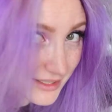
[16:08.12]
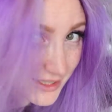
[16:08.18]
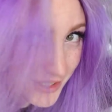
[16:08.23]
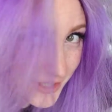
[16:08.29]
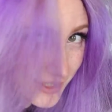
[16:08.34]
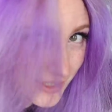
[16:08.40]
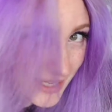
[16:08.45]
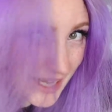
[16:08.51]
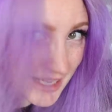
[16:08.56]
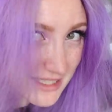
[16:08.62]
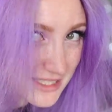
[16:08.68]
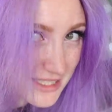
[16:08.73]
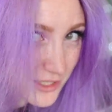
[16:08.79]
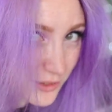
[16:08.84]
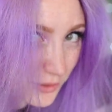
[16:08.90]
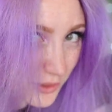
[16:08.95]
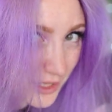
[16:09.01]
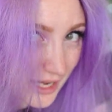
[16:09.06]
You know, you can
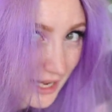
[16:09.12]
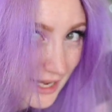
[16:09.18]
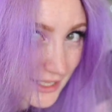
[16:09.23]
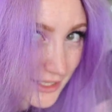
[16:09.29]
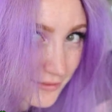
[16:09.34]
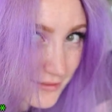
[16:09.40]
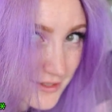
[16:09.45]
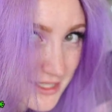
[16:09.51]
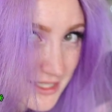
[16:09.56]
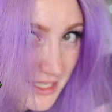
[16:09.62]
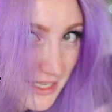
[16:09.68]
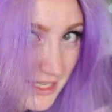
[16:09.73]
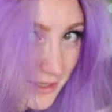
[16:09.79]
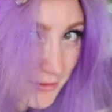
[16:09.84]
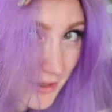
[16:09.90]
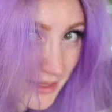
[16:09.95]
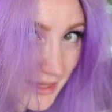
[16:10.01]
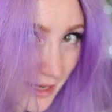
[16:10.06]
still kind of
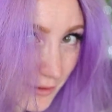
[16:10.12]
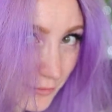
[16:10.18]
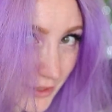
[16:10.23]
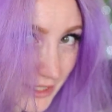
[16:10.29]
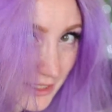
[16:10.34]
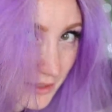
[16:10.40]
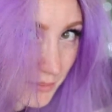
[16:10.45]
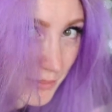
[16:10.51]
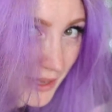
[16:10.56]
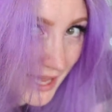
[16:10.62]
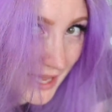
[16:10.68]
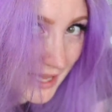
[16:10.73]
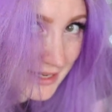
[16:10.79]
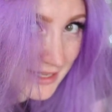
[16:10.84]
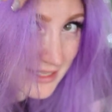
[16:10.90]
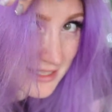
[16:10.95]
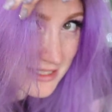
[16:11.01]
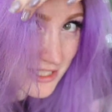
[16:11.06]
see where that weird
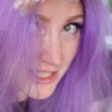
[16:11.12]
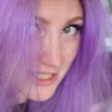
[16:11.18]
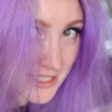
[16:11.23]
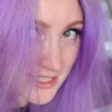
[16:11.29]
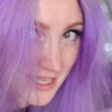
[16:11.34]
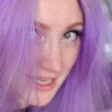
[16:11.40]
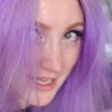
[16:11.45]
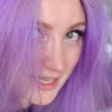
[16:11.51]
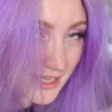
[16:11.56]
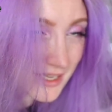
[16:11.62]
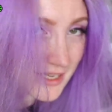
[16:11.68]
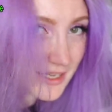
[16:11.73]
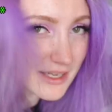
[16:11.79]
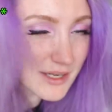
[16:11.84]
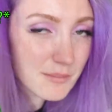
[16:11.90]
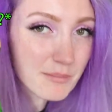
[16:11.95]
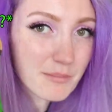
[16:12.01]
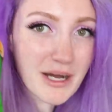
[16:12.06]
band is just there,
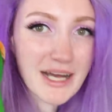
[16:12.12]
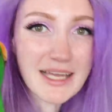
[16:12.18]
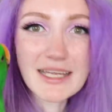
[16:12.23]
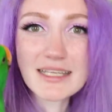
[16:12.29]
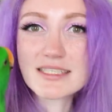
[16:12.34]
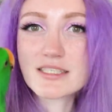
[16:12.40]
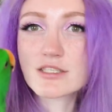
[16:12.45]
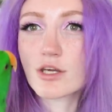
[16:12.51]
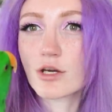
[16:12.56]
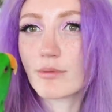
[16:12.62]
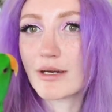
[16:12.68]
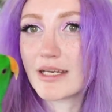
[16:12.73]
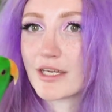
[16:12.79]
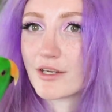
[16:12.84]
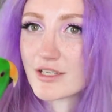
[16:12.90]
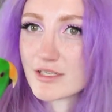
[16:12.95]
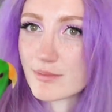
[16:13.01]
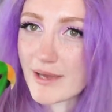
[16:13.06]
but it's
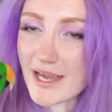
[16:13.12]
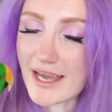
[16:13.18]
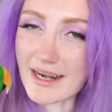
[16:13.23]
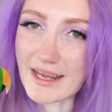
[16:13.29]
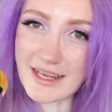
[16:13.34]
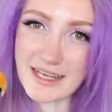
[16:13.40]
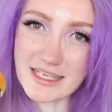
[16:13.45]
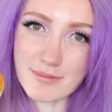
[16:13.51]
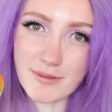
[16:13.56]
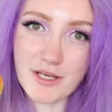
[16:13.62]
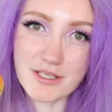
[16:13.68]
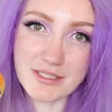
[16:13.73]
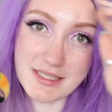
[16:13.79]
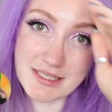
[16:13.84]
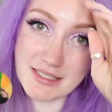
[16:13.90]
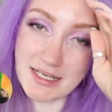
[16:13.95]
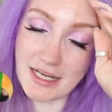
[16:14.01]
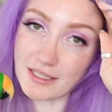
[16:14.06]
nowhere near as bad. I guess
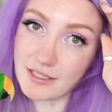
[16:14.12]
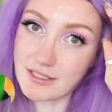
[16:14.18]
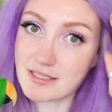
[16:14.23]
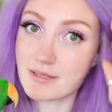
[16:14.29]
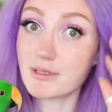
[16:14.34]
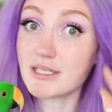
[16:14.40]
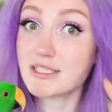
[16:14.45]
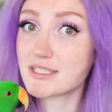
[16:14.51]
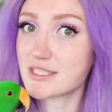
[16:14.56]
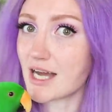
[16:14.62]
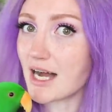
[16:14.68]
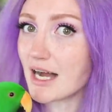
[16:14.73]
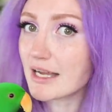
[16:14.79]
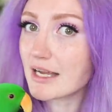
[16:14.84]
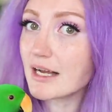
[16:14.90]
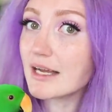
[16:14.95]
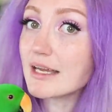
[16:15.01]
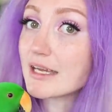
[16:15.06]
because this color is a bit
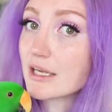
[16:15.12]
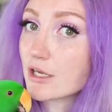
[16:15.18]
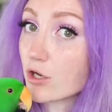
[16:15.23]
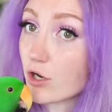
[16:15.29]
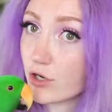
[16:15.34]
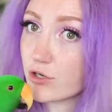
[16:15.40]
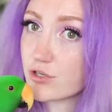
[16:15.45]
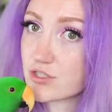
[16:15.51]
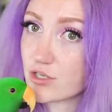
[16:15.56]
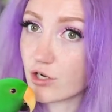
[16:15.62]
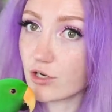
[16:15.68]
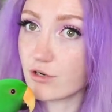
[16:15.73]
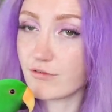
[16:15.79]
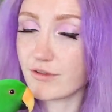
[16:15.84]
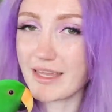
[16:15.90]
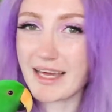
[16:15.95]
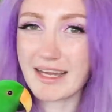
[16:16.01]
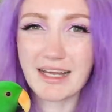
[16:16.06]
darker, it goes
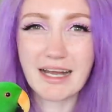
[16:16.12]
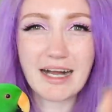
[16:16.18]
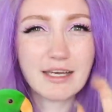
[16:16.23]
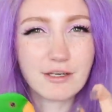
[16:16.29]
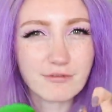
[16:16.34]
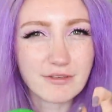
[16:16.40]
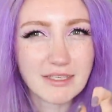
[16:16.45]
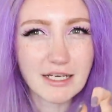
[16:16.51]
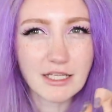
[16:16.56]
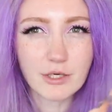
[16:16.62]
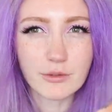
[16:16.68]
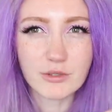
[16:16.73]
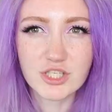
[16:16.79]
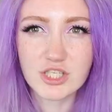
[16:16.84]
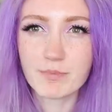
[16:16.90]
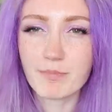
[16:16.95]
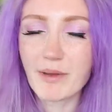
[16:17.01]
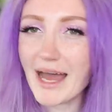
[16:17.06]
over that kind of
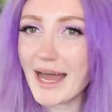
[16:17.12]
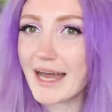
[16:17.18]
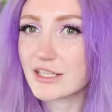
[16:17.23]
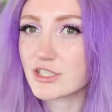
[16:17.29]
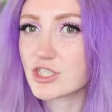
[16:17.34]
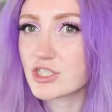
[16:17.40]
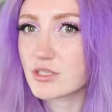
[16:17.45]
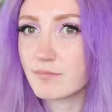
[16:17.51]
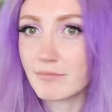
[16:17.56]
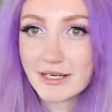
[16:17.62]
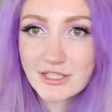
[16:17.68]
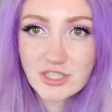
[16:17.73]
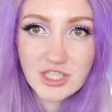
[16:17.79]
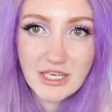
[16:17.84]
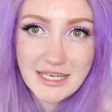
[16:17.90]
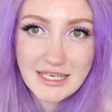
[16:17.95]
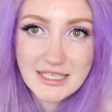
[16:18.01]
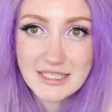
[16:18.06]
yellowish patch
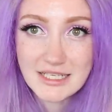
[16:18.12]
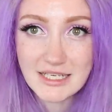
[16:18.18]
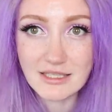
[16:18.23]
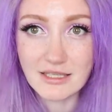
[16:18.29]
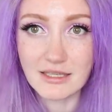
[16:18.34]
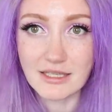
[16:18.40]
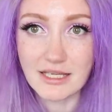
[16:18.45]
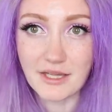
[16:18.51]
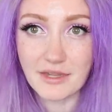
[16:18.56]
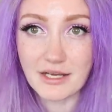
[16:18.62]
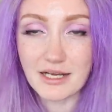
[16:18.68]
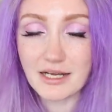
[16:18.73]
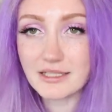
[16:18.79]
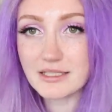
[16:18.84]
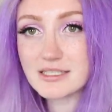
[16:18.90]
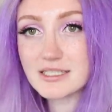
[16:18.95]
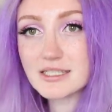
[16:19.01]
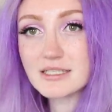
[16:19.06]
much easier than the other color